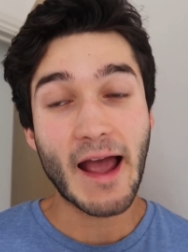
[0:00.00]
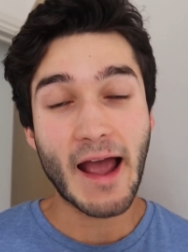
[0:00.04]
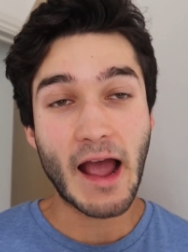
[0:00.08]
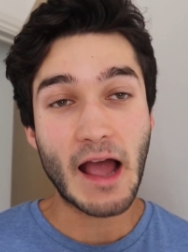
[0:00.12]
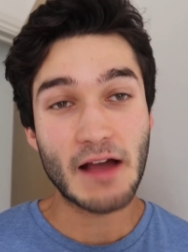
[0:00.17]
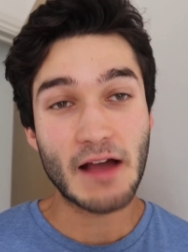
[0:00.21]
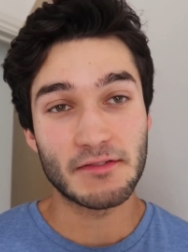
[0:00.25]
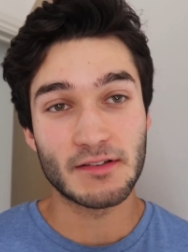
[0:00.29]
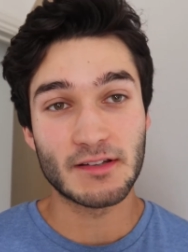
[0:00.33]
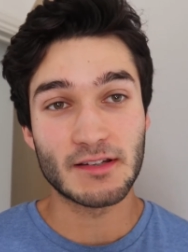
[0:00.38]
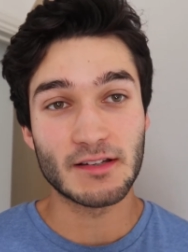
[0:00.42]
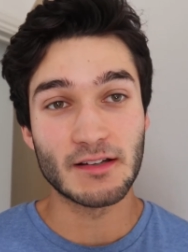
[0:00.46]

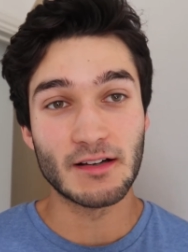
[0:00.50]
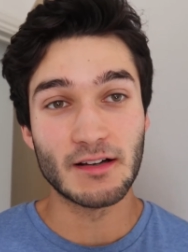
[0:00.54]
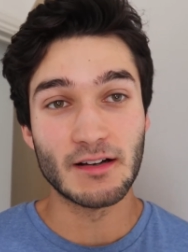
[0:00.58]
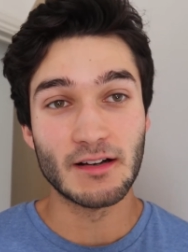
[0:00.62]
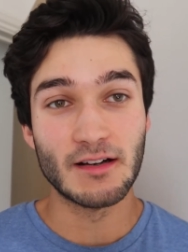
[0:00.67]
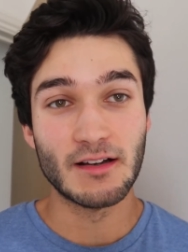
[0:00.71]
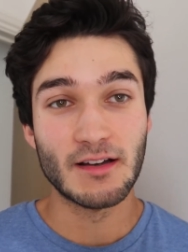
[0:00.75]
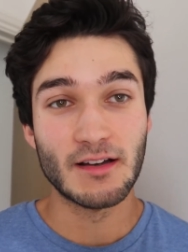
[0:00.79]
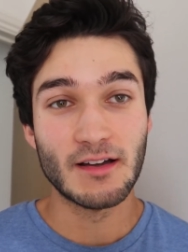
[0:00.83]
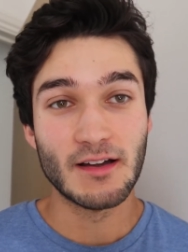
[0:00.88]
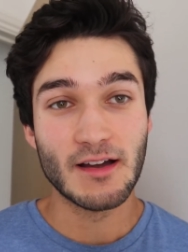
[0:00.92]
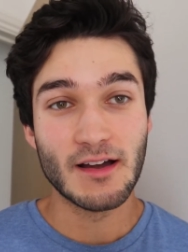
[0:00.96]
Avatar.
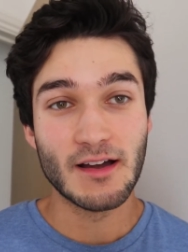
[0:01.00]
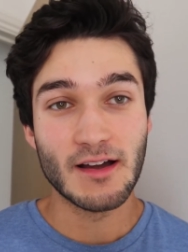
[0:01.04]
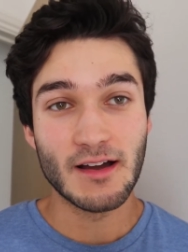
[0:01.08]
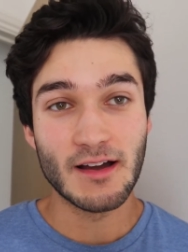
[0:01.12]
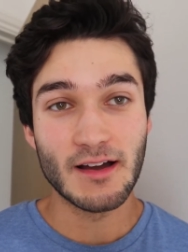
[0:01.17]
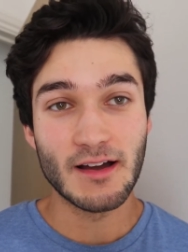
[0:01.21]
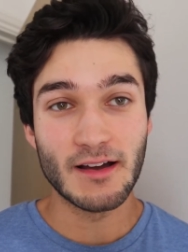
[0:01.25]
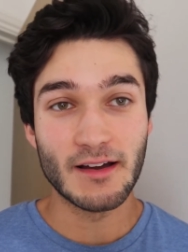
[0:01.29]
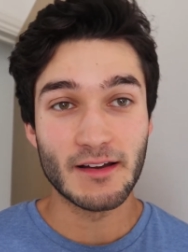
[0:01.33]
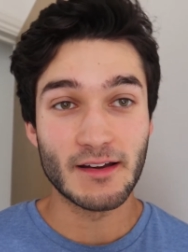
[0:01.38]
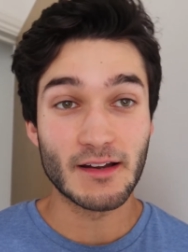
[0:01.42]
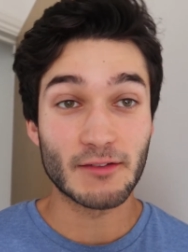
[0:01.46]

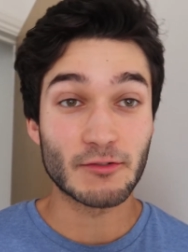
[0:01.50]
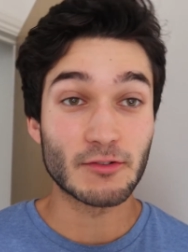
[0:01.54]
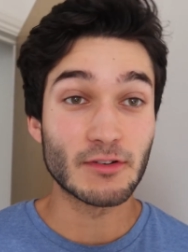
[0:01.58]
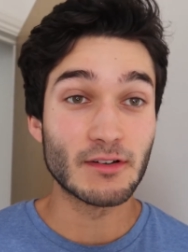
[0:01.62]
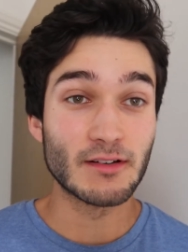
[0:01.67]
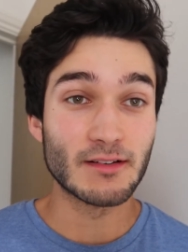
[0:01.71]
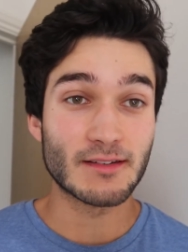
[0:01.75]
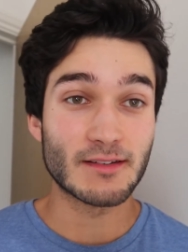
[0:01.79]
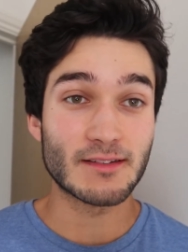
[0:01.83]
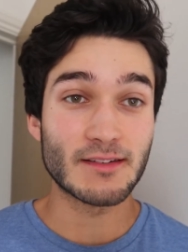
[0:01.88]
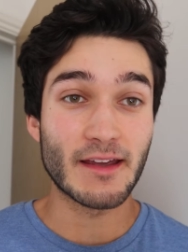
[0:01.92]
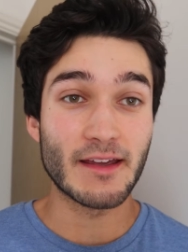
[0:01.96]
and I've
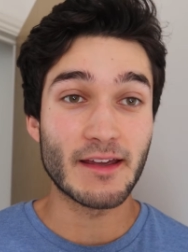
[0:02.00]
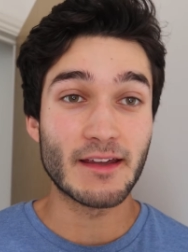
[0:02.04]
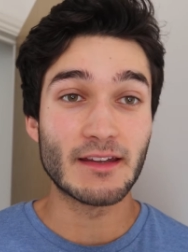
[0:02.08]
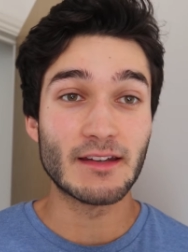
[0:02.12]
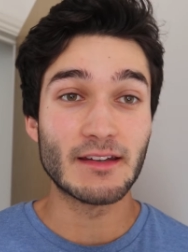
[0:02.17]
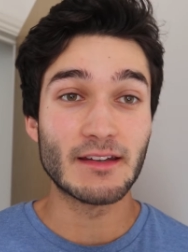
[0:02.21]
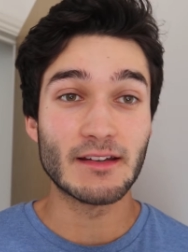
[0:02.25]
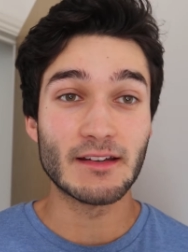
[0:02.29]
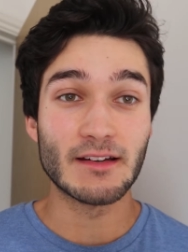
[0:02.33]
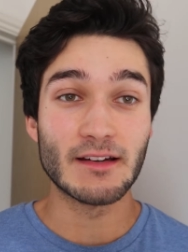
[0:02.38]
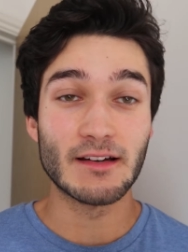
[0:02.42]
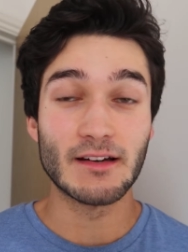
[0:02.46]
got to
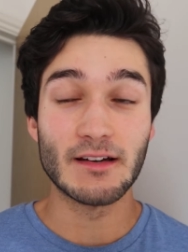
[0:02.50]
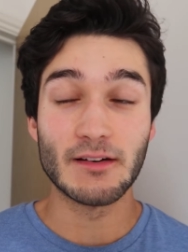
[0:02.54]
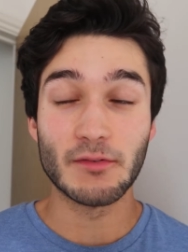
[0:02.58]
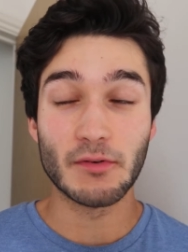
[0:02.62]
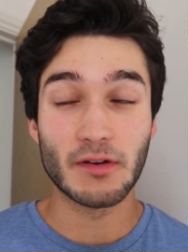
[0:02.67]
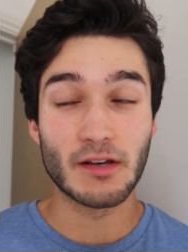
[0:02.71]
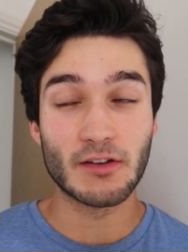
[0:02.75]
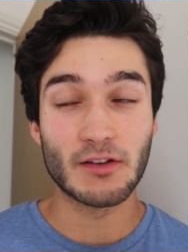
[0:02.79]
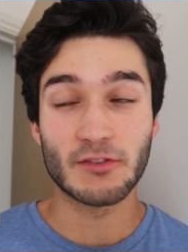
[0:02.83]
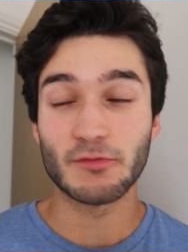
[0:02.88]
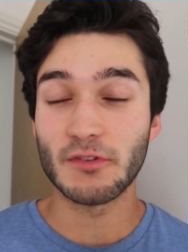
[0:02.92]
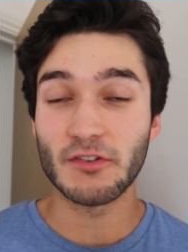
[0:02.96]
say, uh,
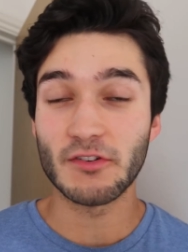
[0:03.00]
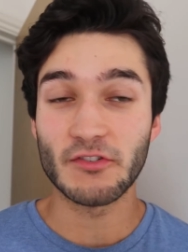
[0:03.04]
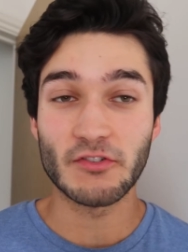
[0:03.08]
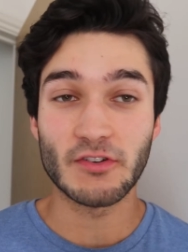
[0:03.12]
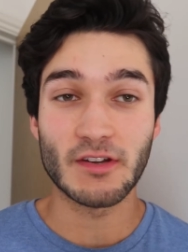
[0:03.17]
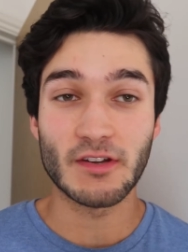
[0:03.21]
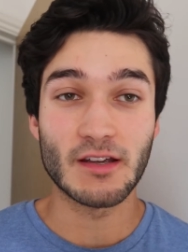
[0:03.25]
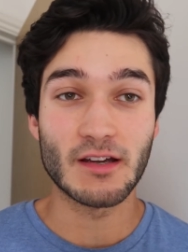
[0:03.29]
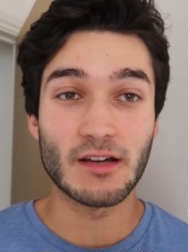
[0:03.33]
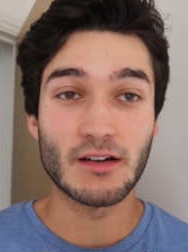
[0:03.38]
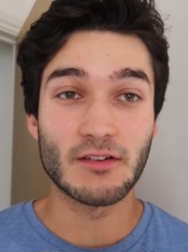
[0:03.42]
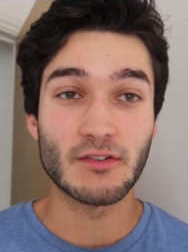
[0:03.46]
when I was
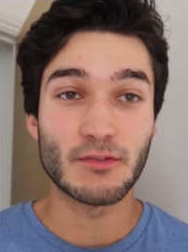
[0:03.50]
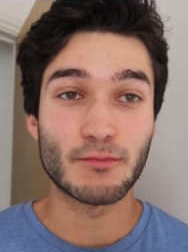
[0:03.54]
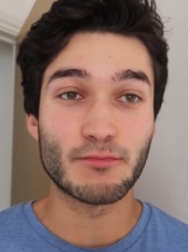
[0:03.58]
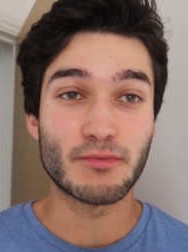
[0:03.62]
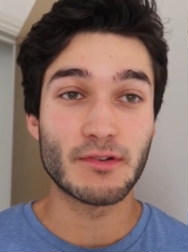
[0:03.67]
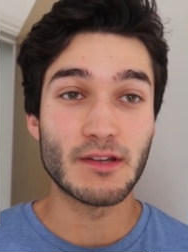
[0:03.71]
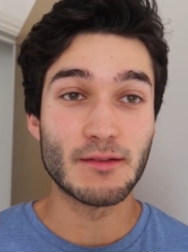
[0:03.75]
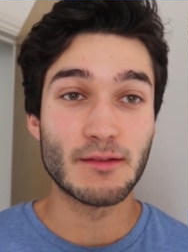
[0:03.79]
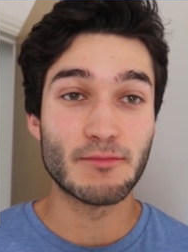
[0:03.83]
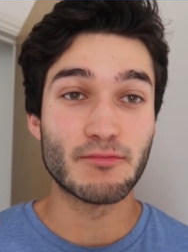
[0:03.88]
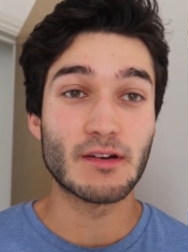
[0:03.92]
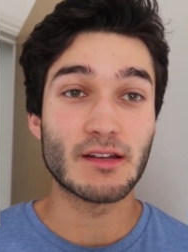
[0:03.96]
watching it I was
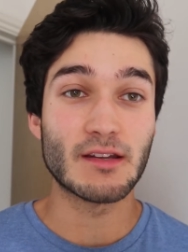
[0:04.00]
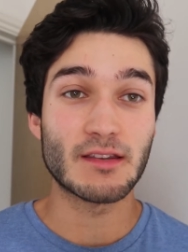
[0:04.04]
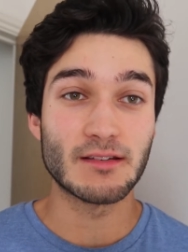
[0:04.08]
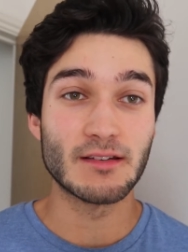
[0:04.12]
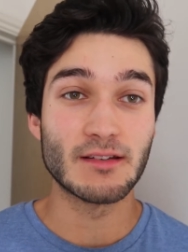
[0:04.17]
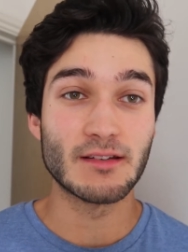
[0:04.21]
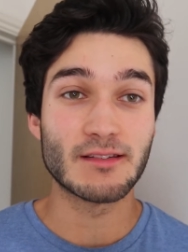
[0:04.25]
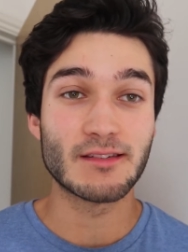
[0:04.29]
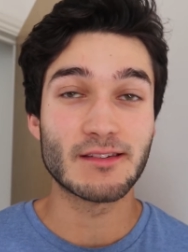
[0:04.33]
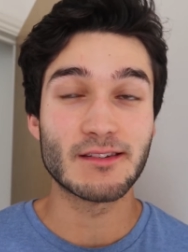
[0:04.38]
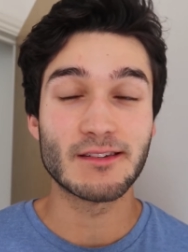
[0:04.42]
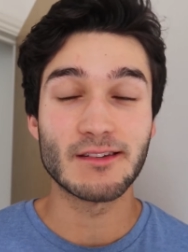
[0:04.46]
pretty
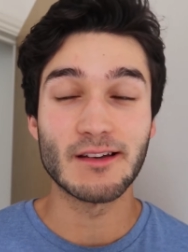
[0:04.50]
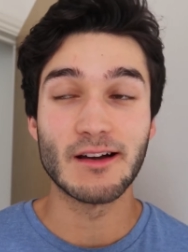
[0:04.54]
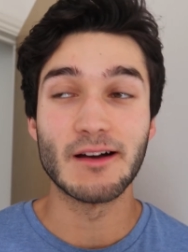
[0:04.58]
breathless.